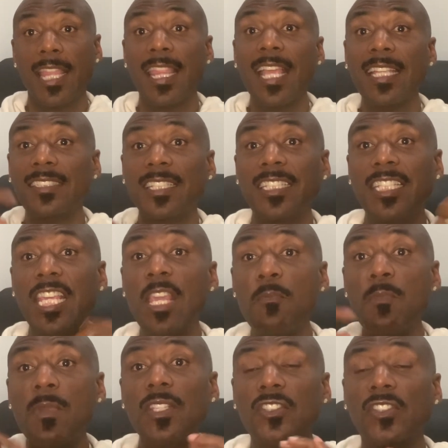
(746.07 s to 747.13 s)
That's to
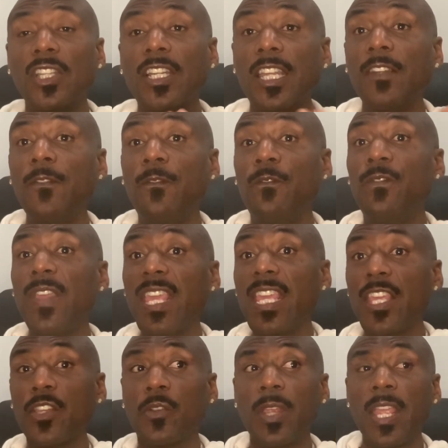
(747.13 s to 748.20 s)
keep me stuck in
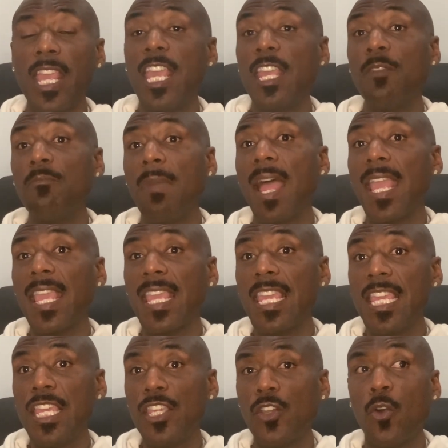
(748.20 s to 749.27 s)
fear, in my
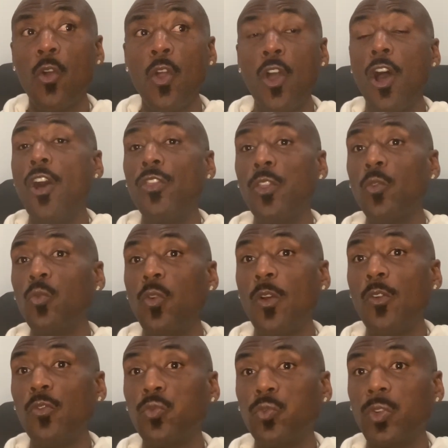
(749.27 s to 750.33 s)
ego, on the
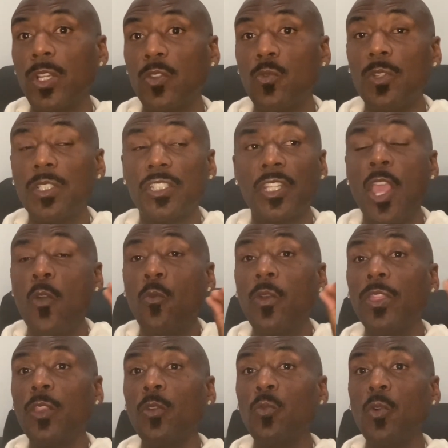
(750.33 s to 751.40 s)
wrong frequency,
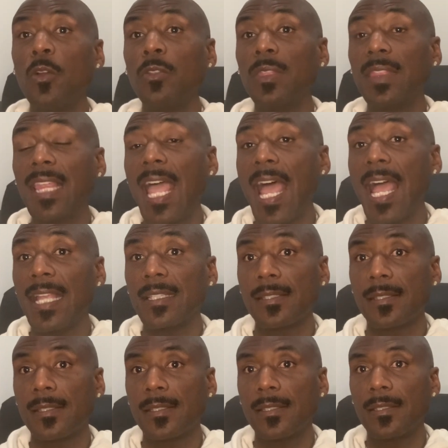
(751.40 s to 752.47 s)
with the wrong thoughts.